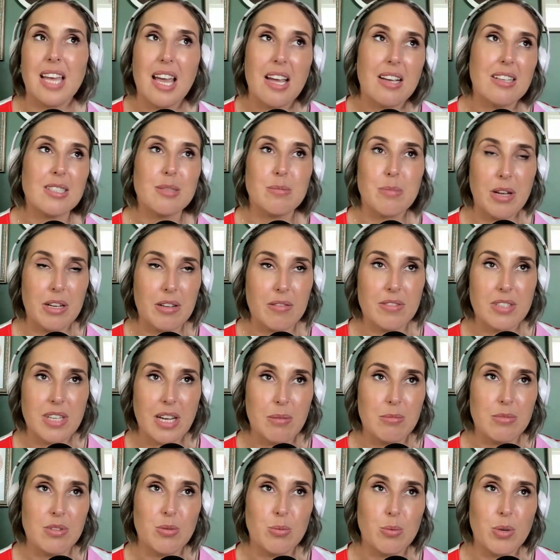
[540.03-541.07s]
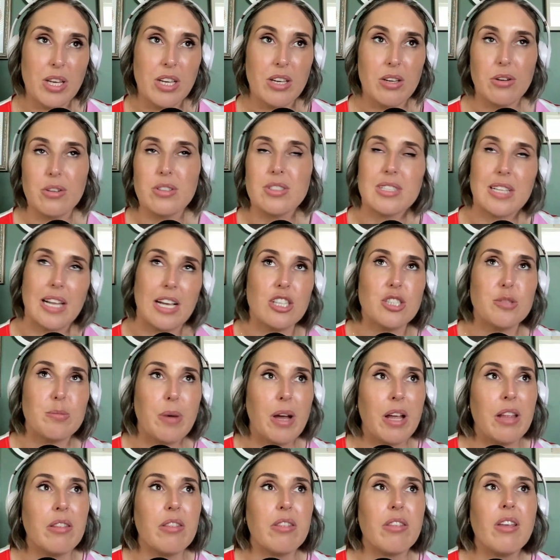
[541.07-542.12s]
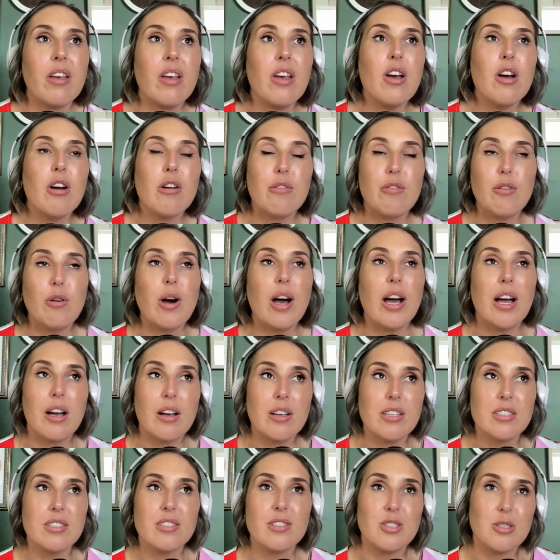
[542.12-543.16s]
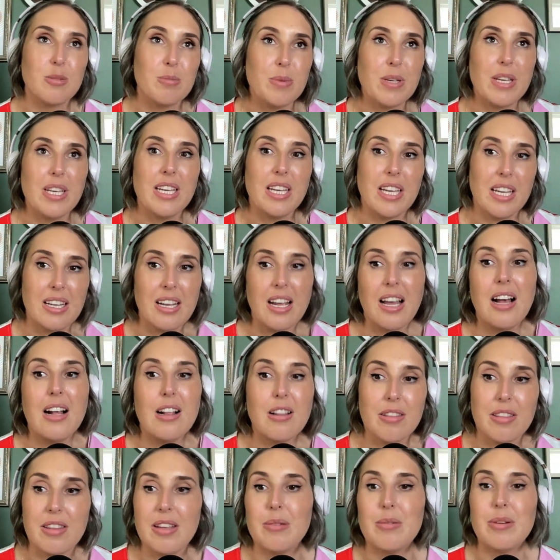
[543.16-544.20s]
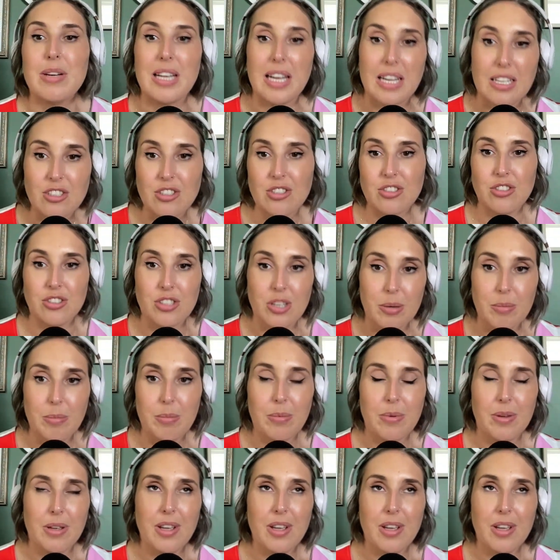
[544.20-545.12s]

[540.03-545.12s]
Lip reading: X amount of times a week / month for us to be in a healthy relationship.